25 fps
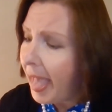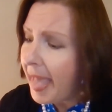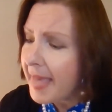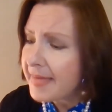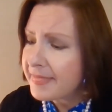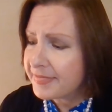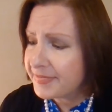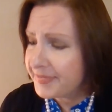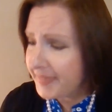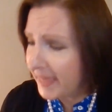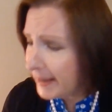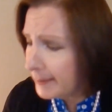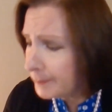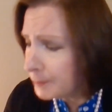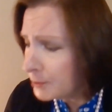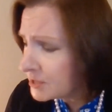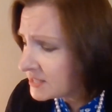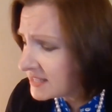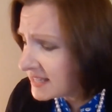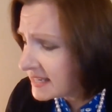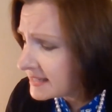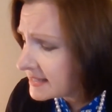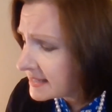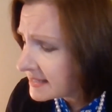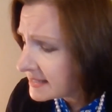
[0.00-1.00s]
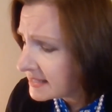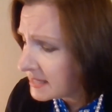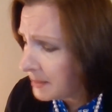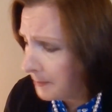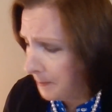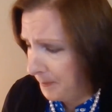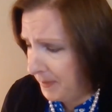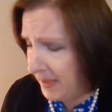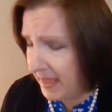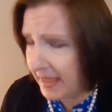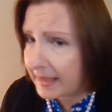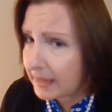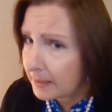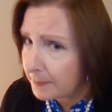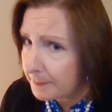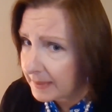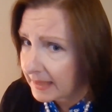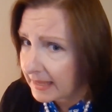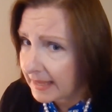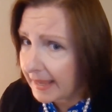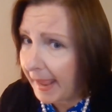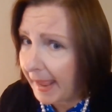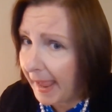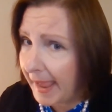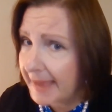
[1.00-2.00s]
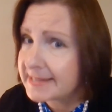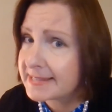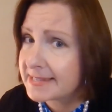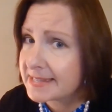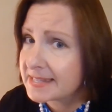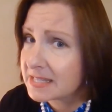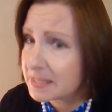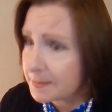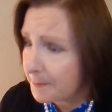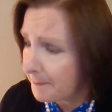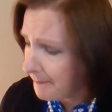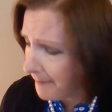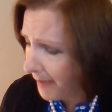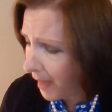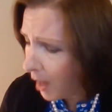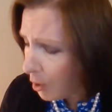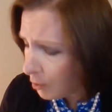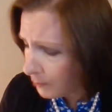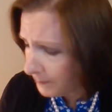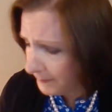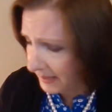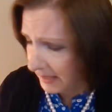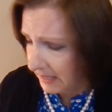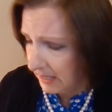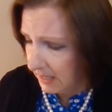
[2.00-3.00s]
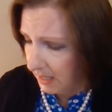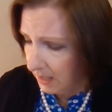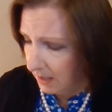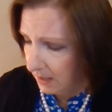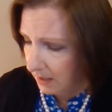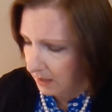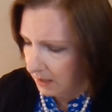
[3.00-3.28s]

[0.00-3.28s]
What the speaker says: They pretended to pick me and smell me."